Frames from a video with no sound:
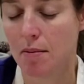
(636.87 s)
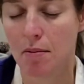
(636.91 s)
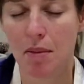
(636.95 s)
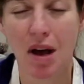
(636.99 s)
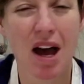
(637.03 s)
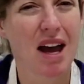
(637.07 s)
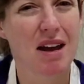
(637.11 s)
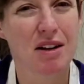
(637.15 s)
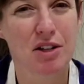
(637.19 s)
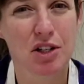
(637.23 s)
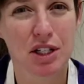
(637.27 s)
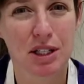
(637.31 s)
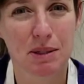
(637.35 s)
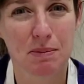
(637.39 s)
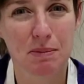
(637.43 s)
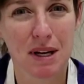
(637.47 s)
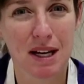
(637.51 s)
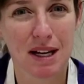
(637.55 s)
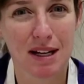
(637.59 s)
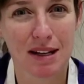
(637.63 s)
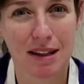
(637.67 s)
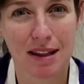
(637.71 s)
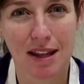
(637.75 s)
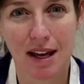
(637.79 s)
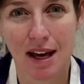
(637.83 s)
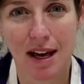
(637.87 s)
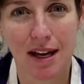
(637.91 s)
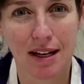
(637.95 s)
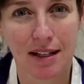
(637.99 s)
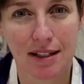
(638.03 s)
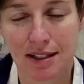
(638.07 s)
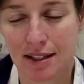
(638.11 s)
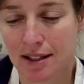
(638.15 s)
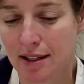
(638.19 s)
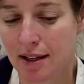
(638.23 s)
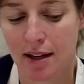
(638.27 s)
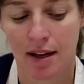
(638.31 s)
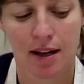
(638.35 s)
I just mean that
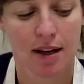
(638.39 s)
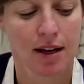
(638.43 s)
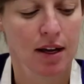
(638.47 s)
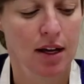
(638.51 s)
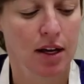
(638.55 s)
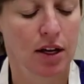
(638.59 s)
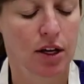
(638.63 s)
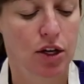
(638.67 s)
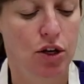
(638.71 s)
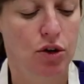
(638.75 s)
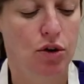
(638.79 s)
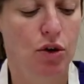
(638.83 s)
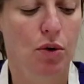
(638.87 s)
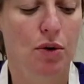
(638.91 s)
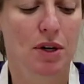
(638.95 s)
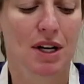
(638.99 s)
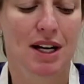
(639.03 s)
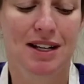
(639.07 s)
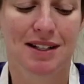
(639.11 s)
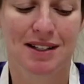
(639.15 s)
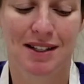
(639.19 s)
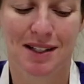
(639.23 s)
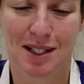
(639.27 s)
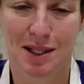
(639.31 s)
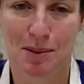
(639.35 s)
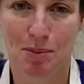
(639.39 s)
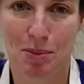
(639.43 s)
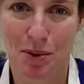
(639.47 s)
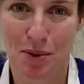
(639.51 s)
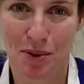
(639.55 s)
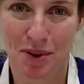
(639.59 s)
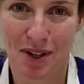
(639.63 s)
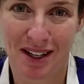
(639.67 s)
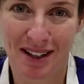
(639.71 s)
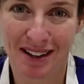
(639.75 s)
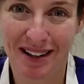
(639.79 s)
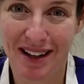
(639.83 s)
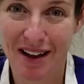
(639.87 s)
you don't need to spoon
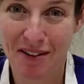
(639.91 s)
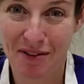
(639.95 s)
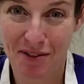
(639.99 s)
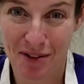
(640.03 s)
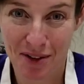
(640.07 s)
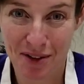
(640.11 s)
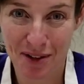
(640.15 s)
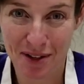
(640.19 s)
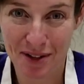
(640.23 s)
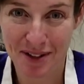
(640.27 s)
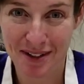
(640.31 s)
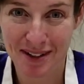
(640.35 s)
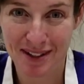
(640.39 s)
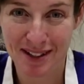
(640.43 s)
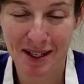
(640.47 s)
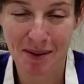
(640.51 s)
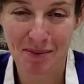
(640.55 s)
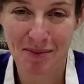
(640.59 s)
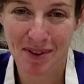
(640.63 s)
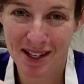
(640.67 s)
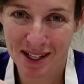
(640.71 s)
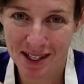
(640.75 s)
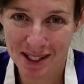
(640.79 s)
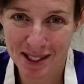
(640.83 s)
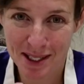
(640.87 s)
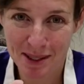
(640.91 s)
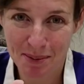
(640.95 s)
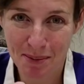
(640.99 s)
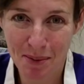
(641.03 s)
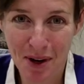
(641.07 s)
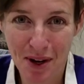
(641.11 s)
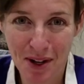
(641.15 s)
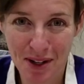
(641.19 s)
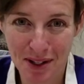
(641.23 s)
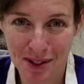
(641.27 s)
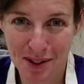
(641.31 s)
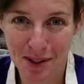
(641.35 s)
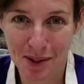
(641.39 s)
and level something as
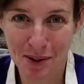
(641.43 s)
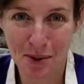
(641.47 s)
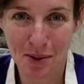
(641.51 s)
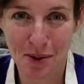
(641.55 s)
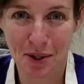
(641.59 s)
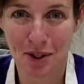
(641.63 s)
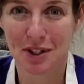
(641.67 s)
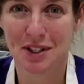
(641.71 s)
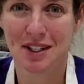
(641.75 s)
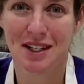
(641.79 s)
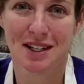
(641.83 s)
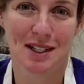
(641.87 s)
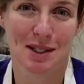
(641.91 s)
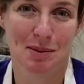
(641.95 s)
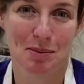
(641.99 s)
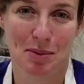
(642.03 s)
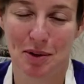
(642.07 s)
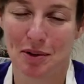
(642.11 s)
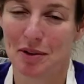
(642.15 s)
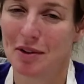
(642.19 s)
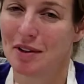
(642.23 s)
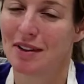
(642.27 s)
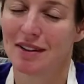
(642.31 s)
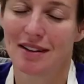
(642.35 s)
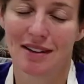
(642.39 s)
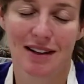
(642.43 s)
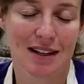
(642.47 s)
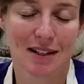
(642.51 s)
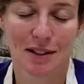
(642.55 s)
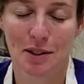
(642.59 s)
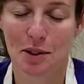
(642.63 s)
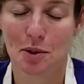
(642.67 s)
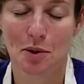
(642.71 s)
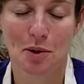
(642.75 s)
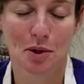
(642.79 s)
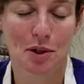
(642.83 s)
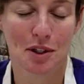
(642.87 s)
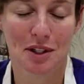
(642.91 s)
small as a 1/4 teaspoon. It's a
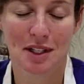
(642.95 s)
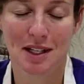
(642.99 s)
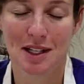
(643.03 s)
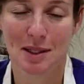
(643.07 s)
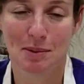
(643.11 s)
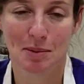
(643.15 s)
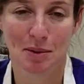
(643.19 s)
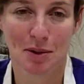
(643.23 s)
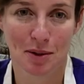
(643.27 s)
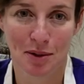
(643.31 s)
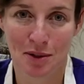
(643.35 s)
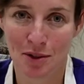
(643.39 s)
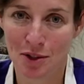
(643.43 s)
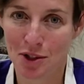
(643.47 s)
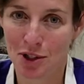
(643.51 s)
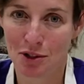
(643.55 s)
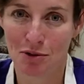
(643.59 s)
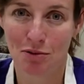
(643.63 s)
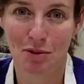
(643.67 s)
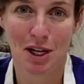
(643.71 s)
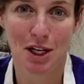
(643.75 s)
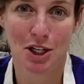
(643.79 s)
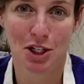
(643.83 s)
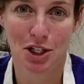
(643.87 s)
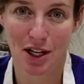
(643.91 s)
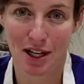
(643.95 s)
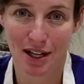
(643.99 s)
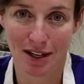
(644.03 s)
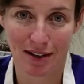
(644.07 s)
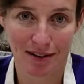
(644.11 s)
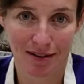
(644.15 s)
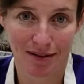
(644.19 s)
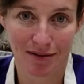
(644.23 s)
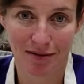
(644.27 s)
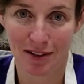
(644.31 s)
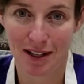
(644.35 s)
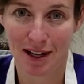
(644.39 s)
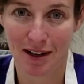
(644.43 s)
1/4 teaspoon, just reach in,
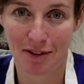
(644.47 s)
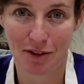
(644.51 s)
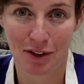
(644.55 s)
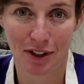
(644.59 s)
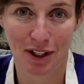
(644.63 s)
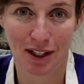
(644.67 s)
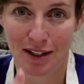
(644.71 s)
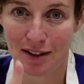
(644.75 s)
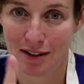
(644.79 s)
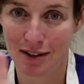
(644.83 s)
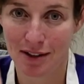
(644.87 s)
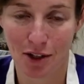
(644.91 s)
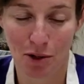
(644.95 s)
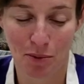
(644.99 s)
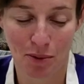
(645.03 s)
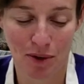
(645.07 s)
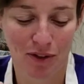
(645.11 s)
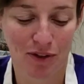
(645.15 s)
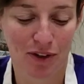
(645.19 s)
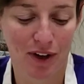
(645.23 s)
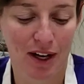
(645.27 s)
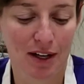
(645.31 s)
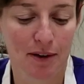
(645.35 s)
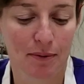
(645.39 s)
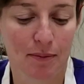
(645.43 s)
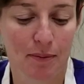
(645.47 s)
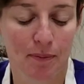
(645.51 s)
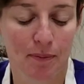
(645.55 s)
level it, you'll be fine.